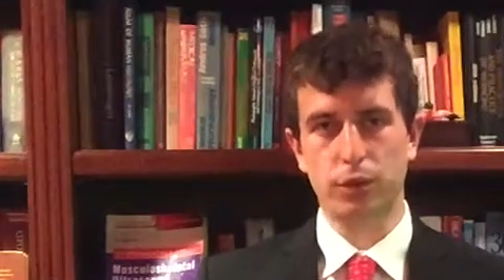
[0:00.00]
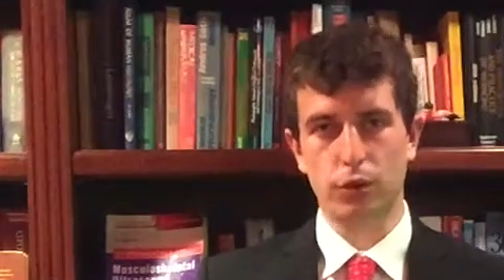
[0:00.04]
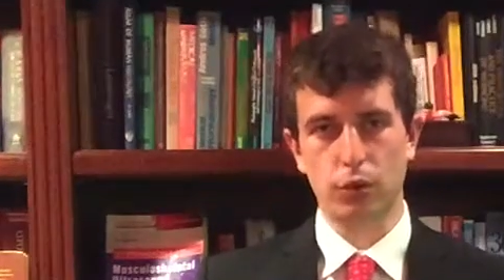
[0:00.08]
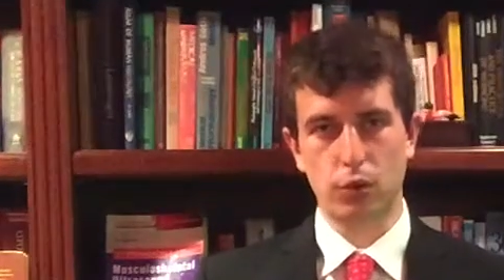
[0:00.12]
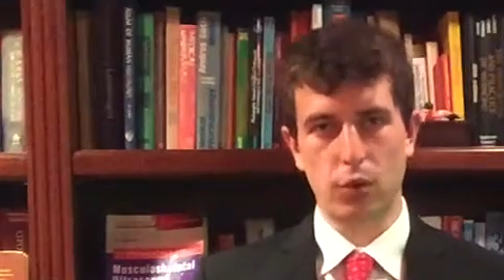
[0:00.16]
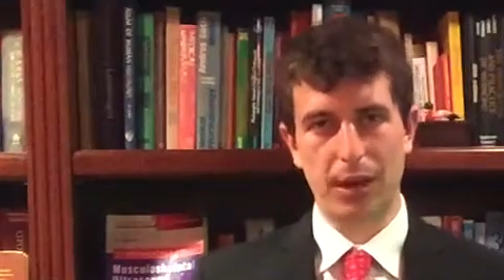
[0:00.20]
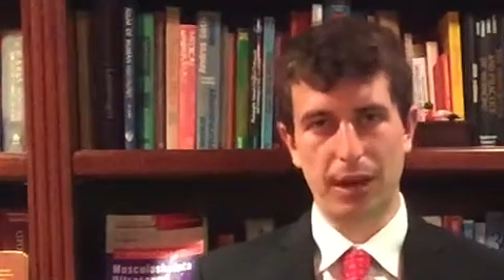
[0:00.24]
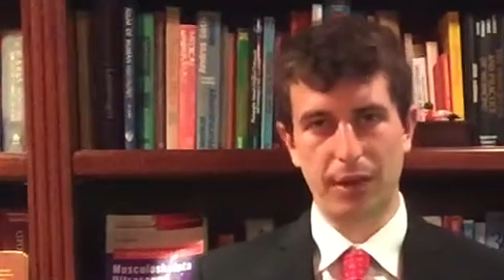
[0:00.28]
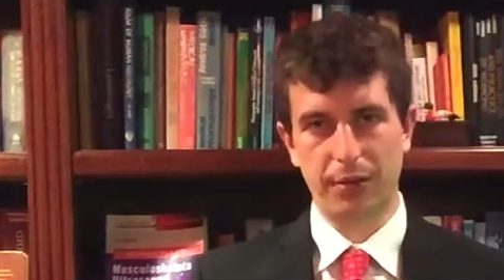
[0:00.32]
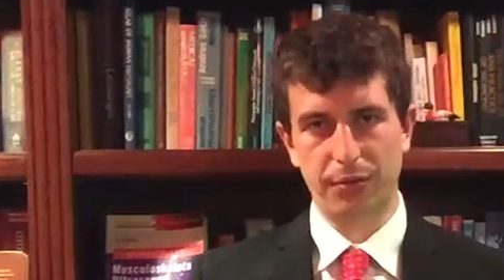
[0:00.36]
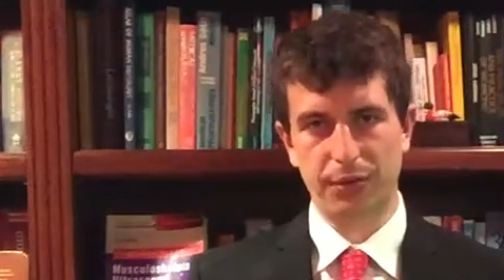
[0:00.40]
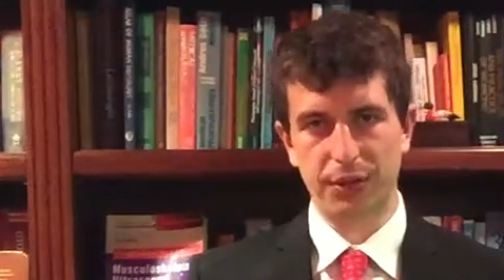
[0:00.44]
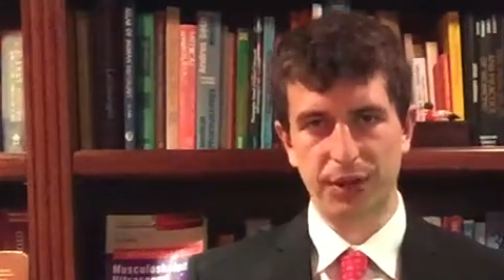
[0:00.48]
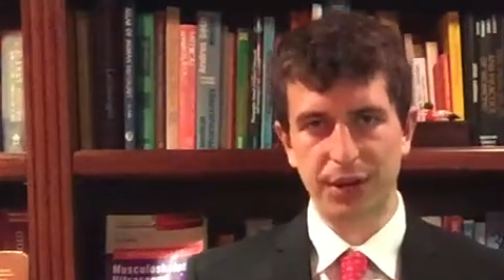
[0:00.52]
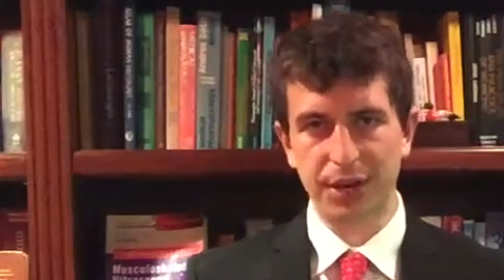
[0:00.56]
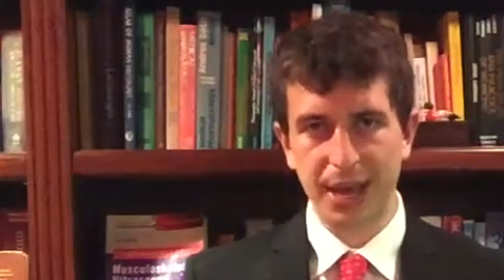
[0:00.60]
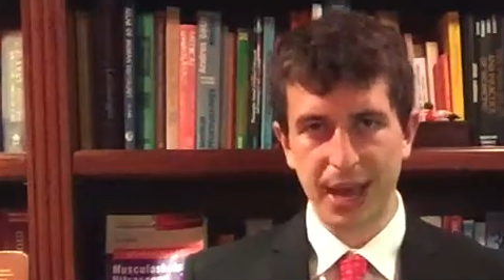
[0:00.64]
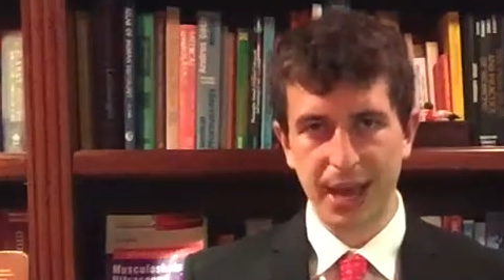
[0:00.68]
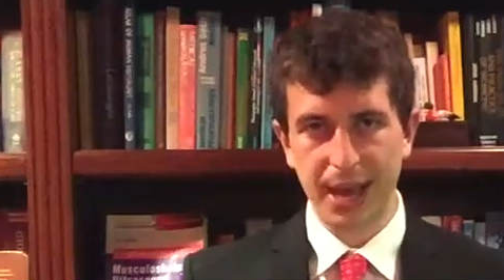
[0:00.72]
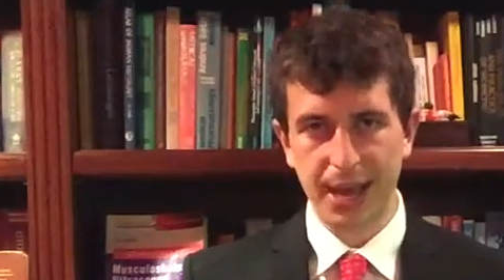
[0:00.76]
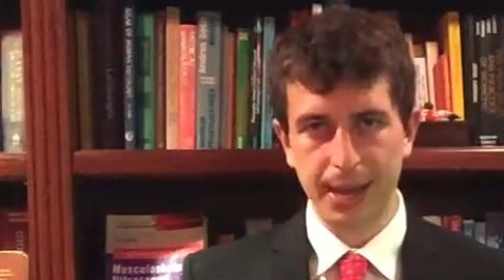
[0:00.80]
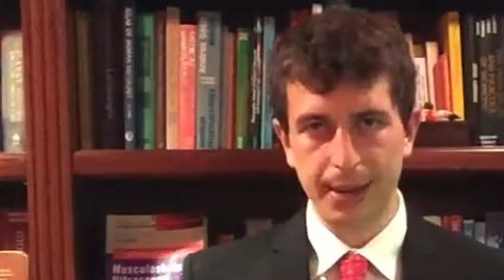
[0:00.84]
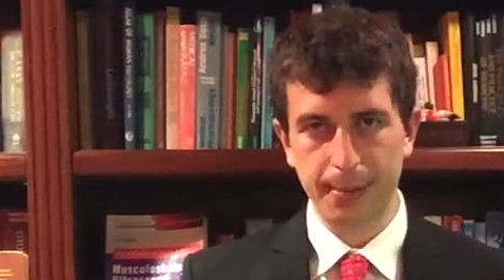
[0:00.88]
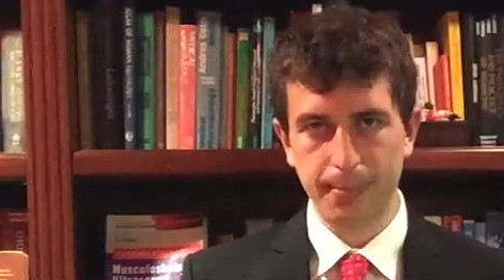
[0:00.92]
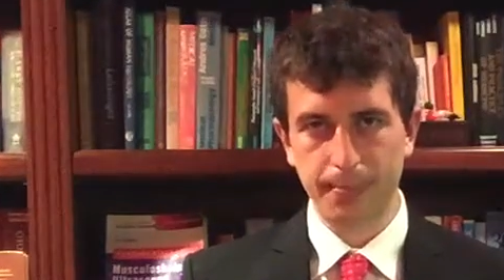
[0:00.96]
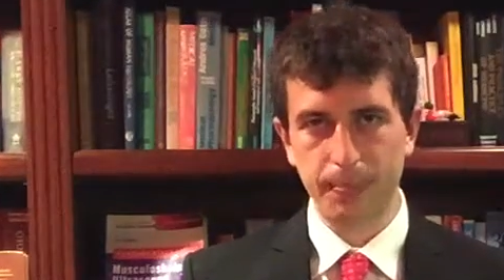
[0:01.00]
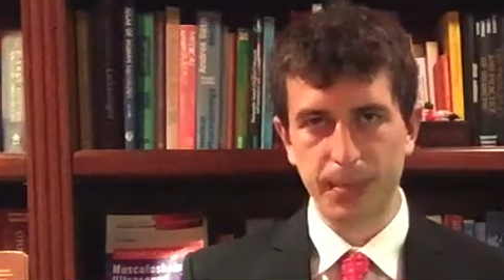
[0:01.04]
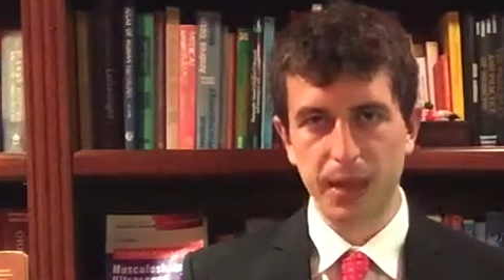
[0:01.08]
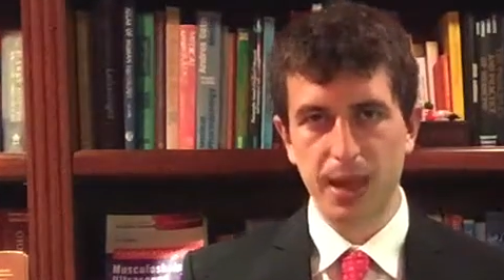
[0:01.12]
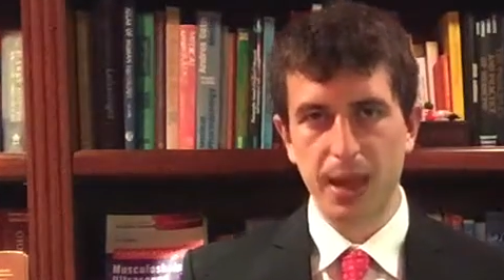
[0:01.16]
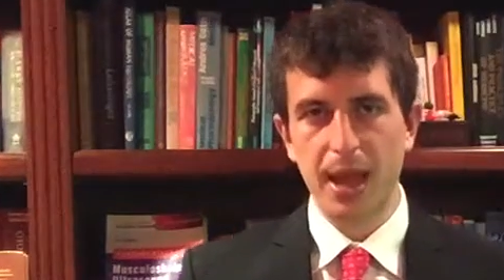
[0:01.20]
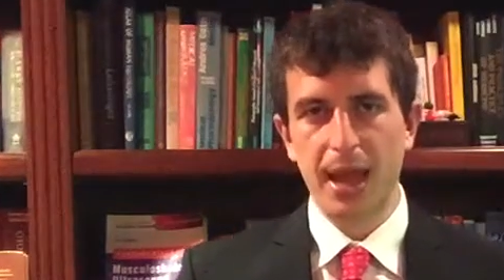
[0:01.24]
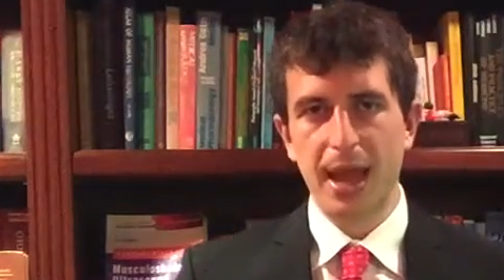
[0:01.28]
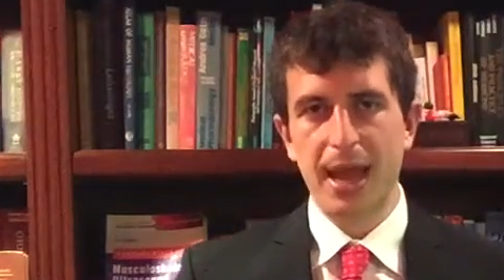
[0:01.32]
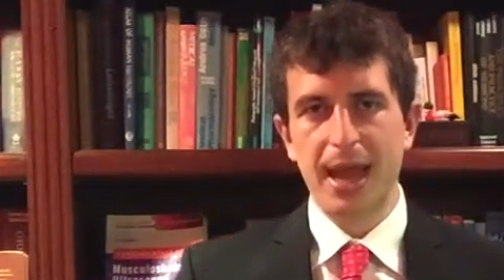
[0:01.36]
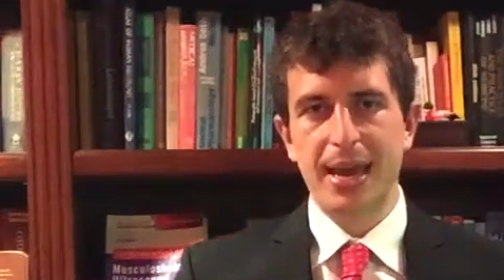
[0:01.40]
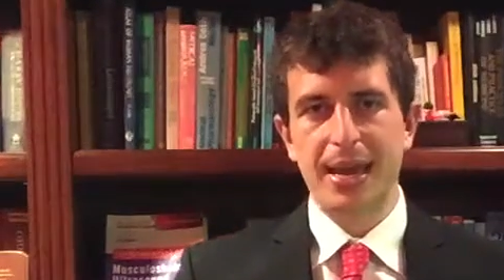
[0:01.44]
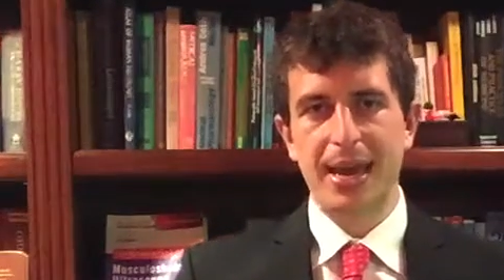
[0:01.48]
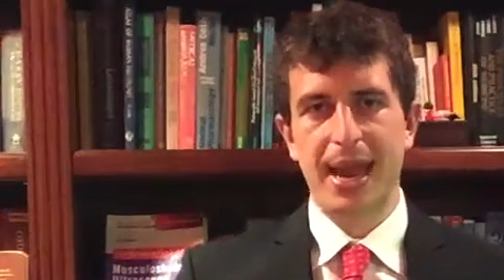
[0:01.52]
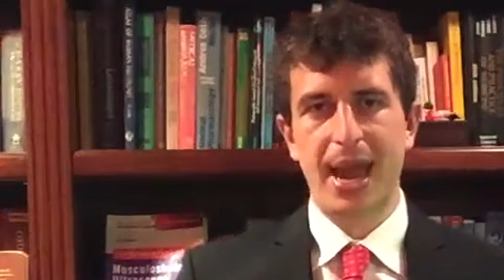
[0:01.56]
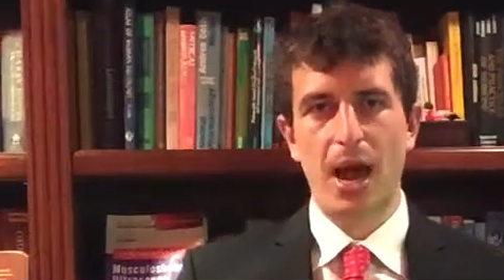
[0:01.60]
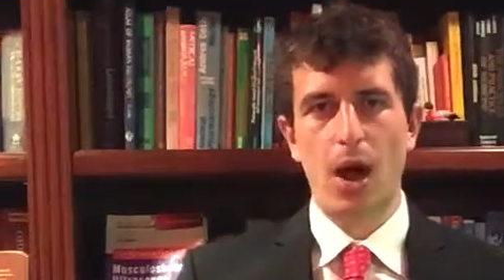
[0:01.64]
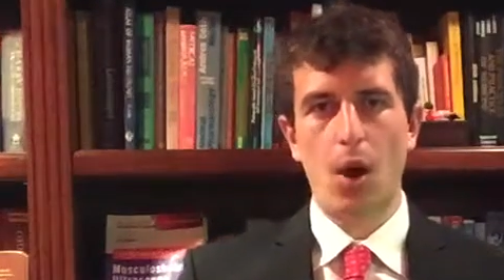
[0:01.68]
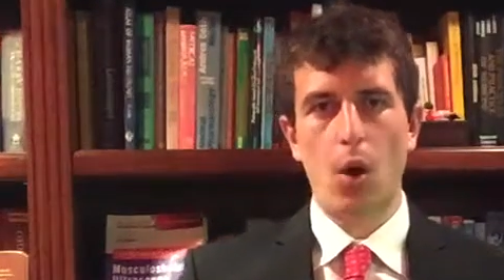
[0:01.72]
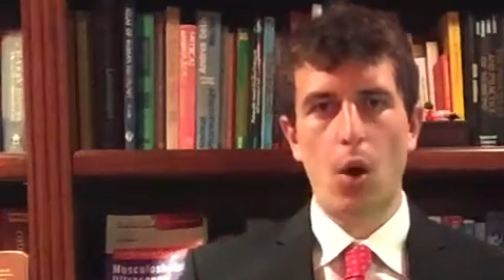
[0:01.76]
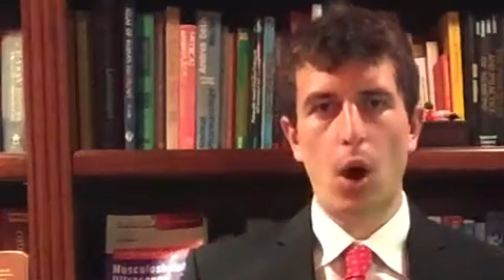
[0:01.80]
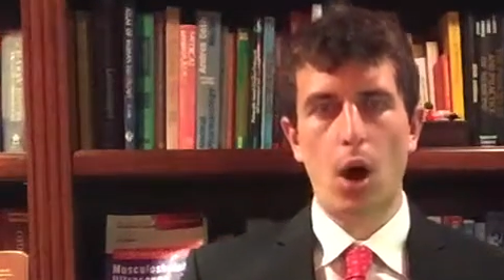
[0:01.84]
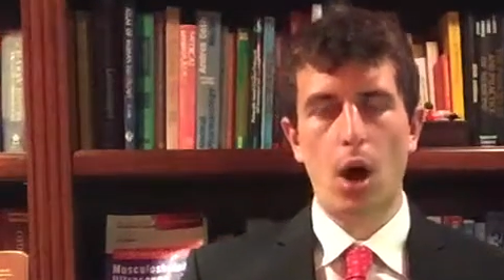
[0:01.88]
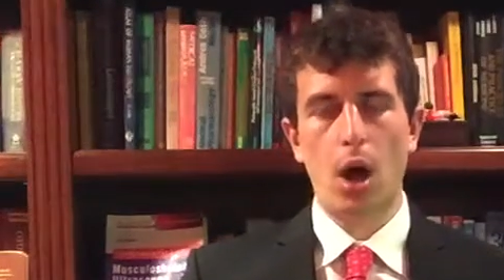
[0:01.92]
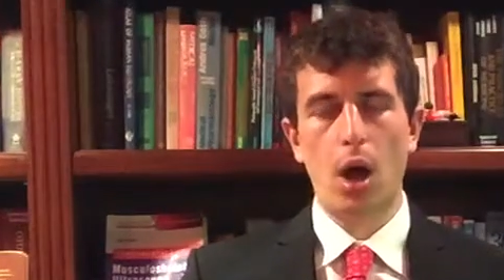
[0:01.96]
throughout the day.
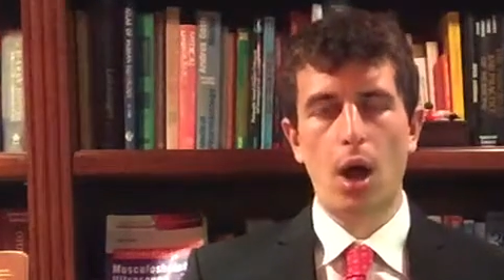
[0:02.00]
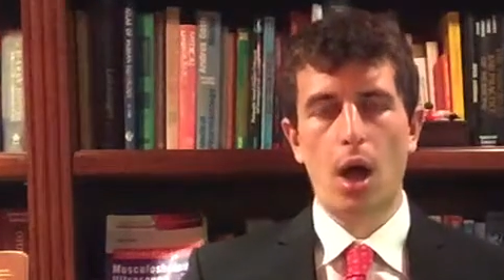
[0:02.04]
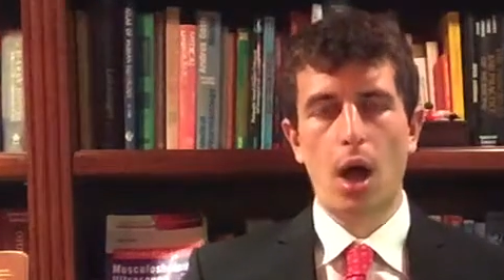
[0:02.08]
Now,